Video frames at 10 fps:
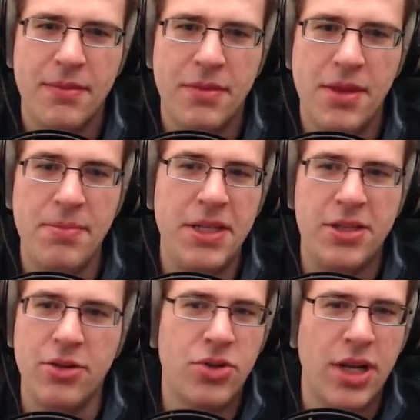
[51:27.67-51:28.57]
That means
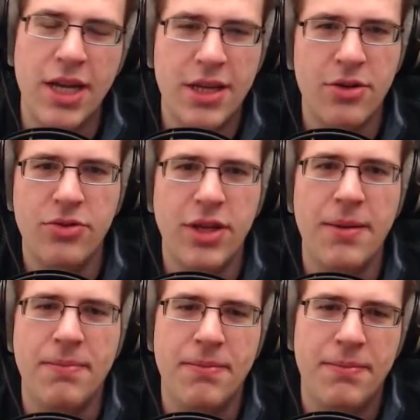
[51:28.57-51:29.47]
Social Link goes
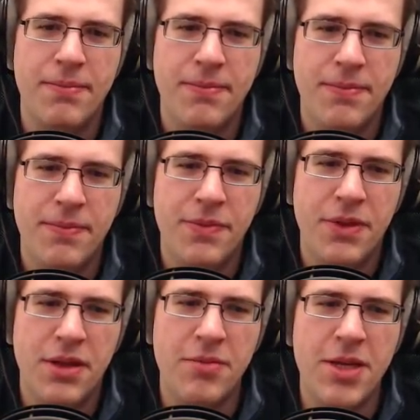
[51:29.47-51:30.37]
up.
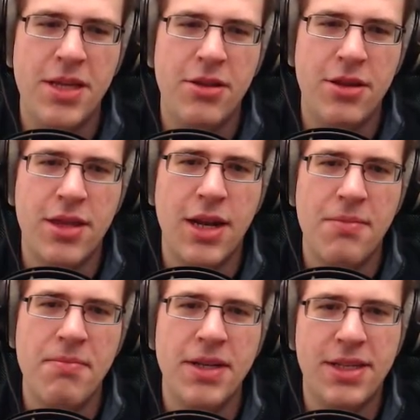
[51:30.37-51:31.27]
I mean, not that I
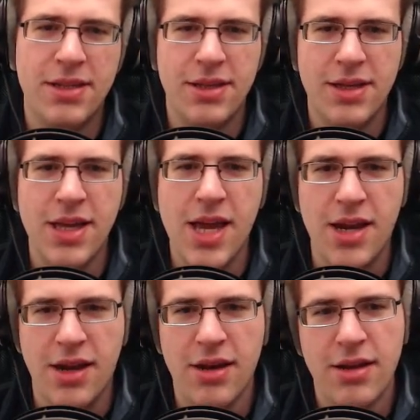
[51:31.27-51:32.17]
miss it
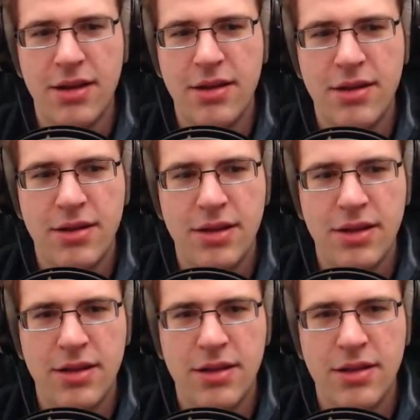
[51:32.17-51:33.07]
again.
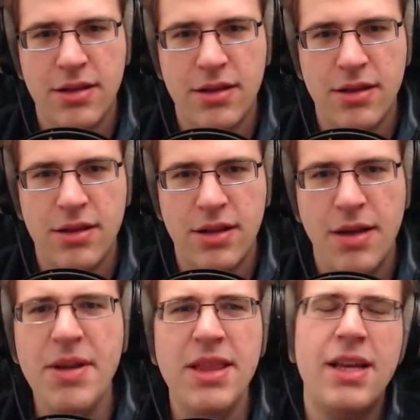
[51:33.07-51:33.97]
I
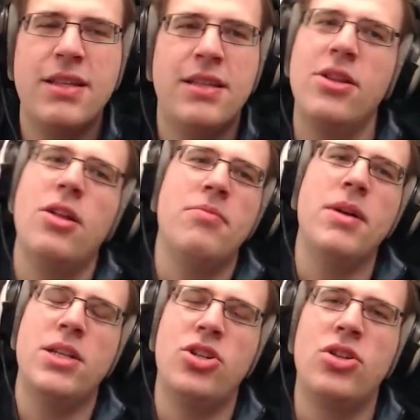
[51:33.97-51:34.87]
mean, there's not
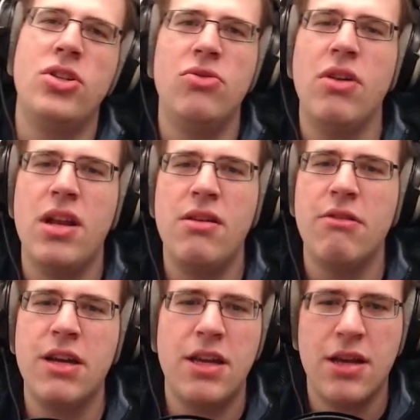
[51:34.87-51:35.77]
much to do anyway.